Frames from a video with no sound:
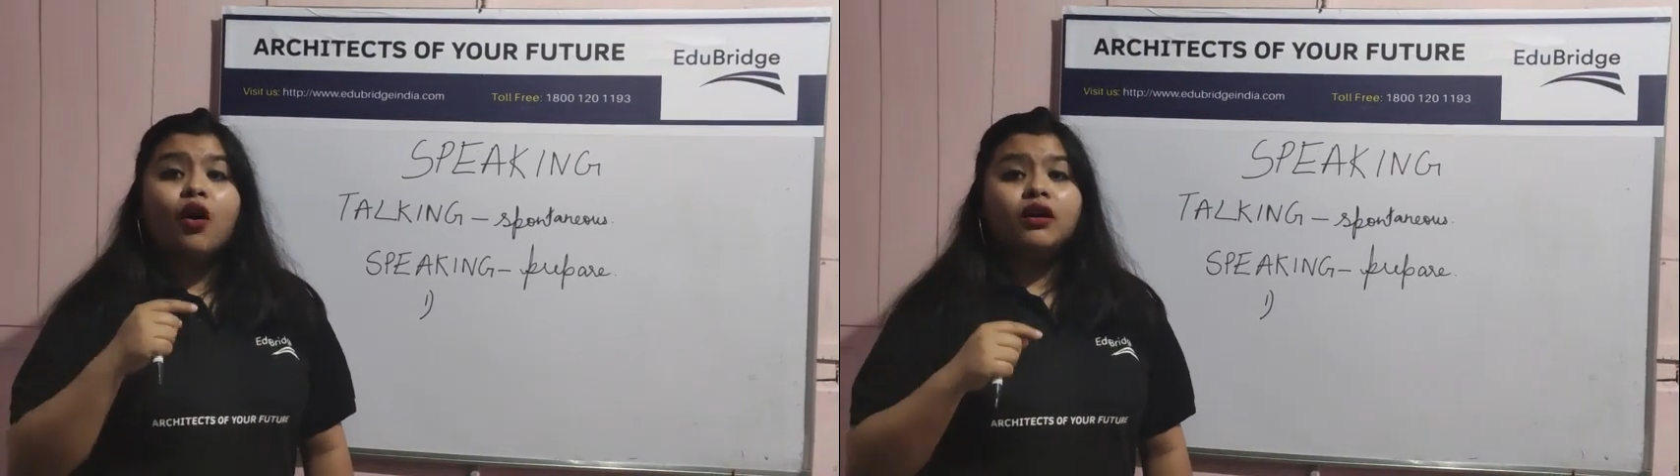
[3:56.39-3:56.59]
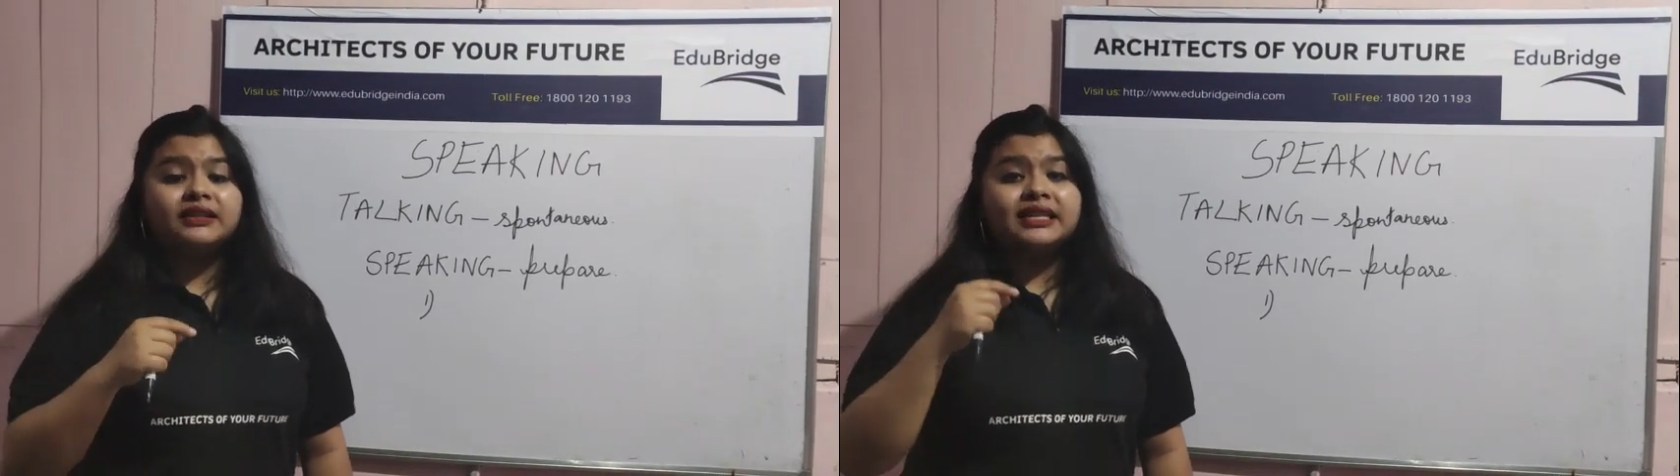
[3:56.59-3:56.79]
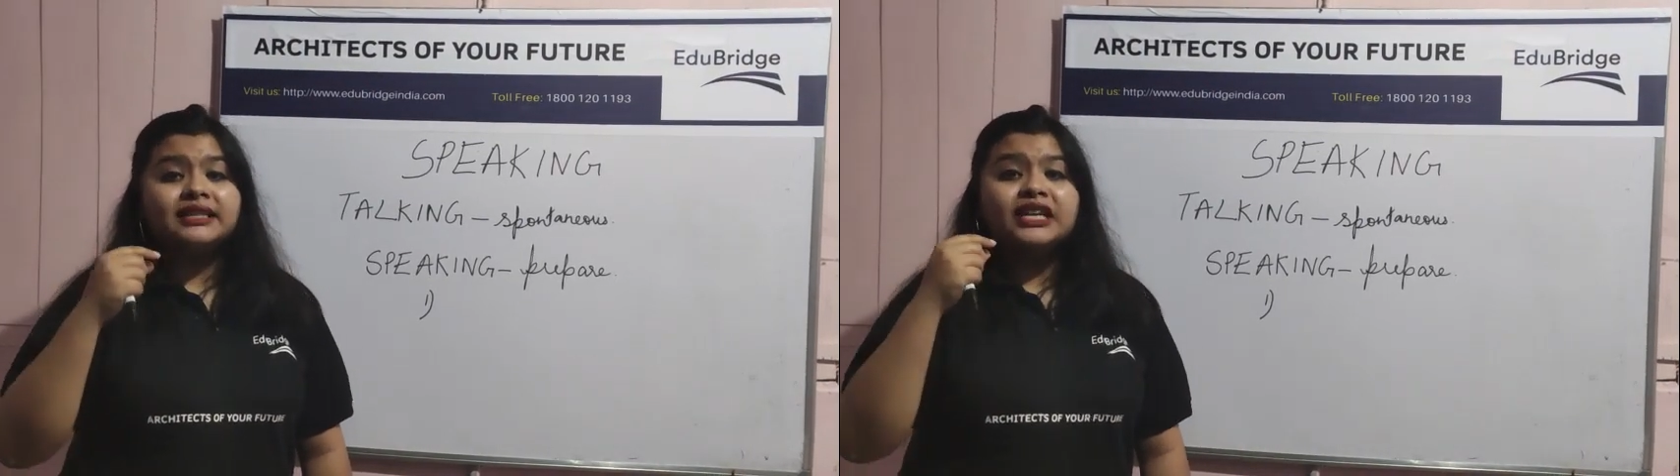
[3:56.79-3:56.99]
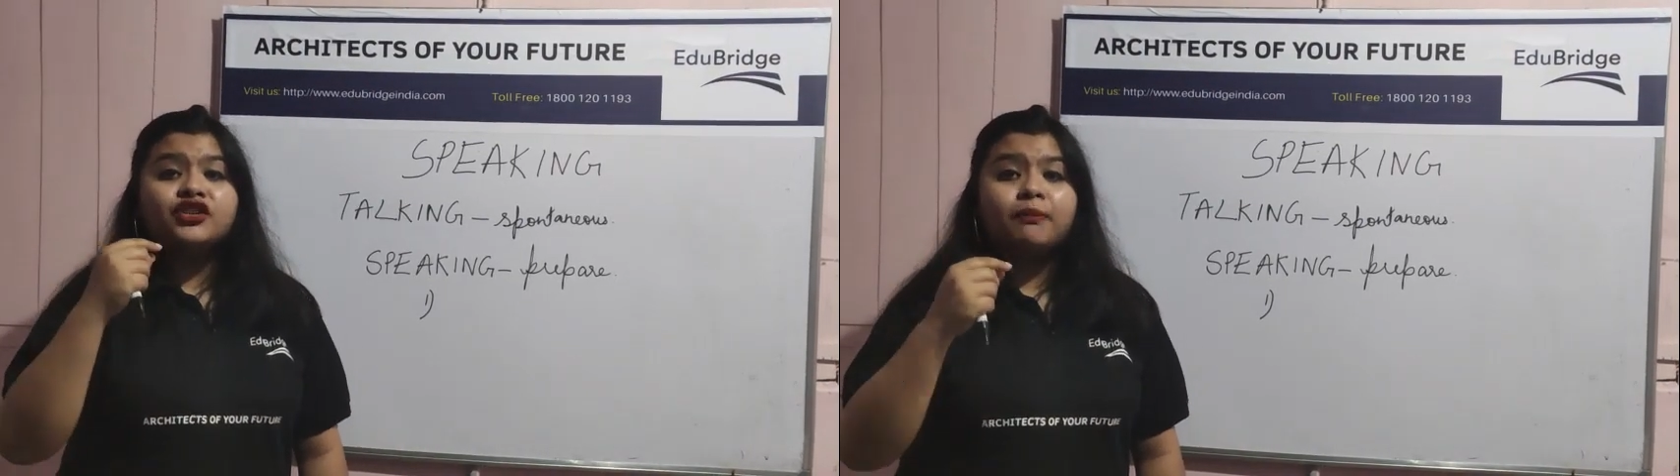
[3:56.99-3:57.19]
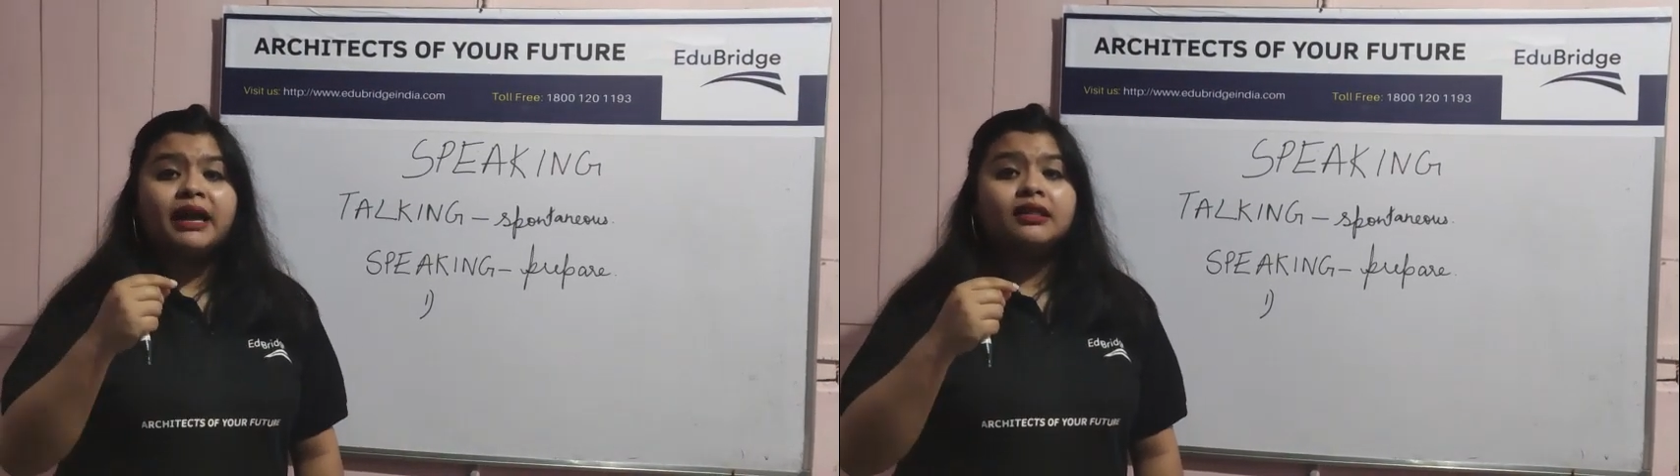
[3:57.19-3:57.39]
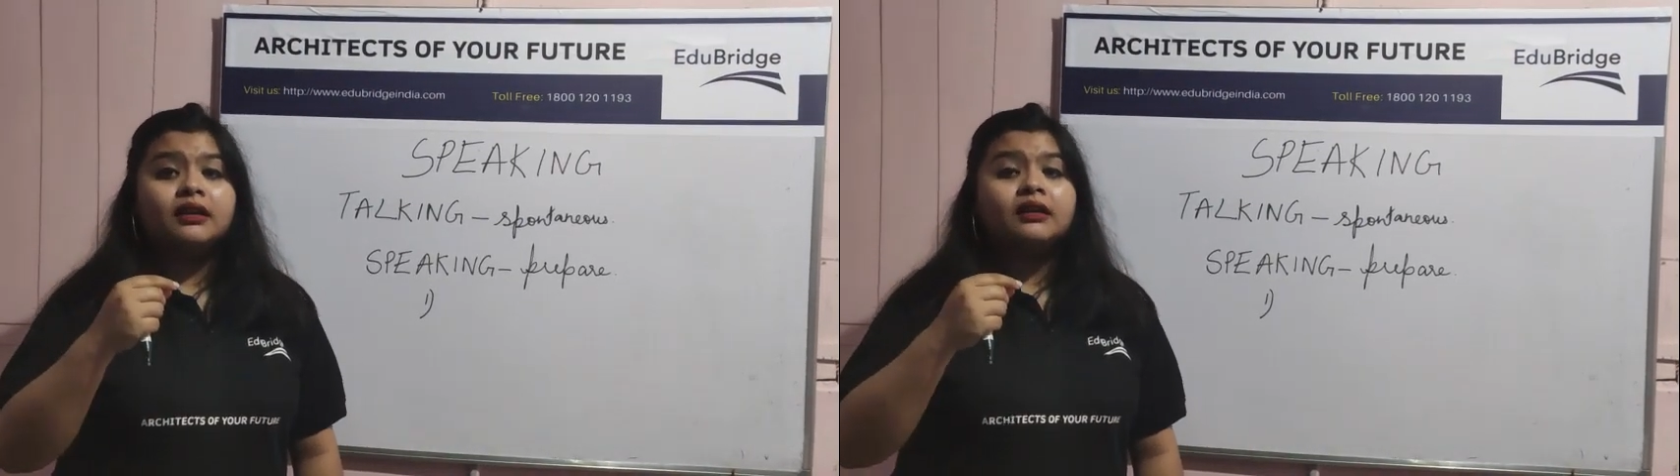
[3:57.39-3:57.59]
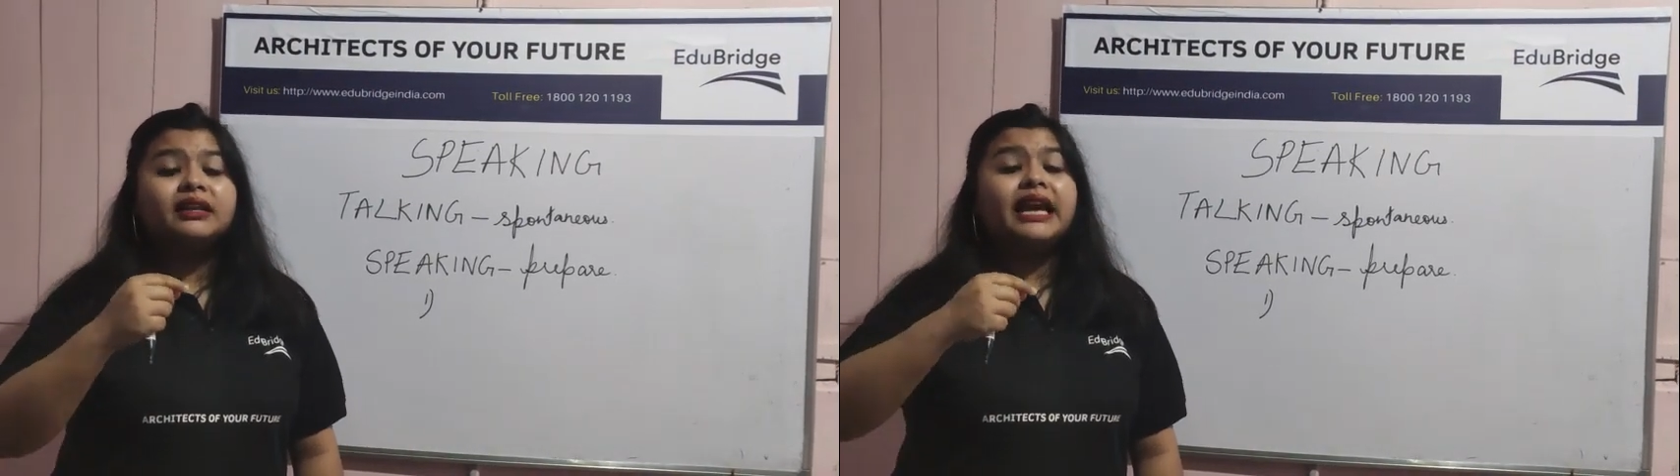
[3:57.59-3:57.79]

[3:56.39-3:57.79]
thoughts in such a manner